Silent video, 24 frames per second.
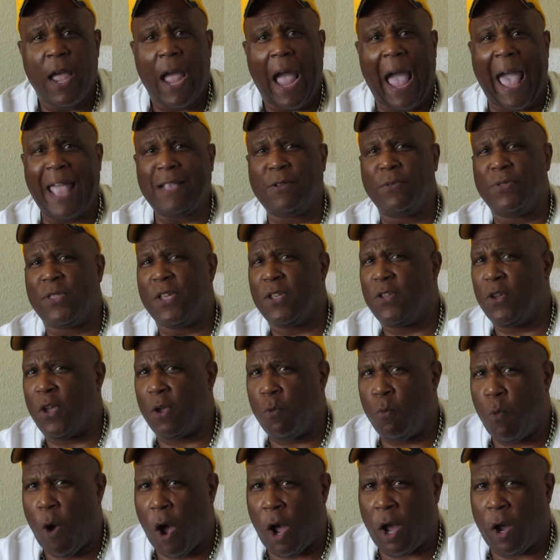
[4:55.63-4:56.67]
I don't think you
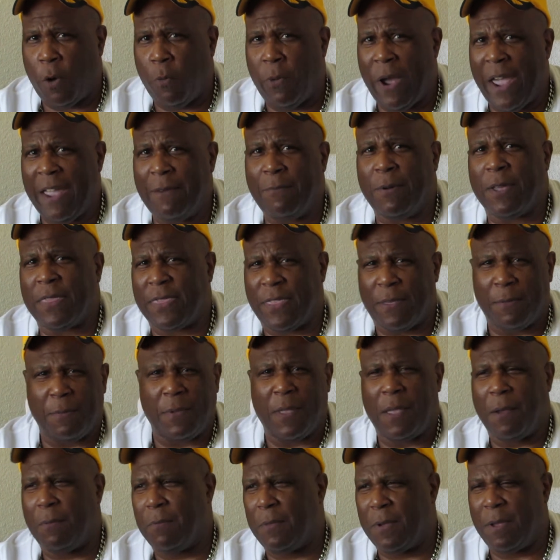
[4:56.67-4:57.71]
can walk away
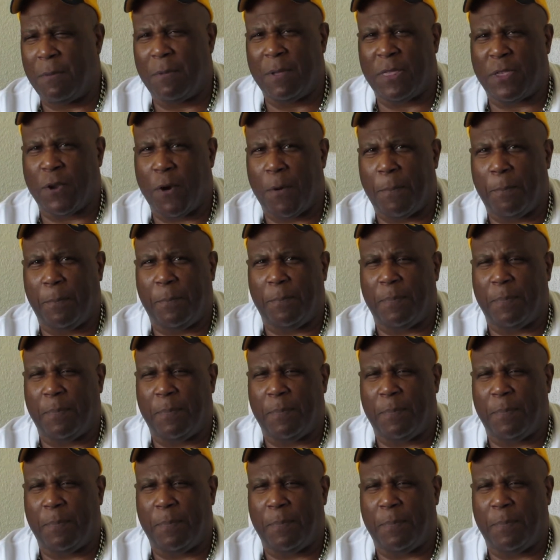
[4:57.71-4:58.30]
with your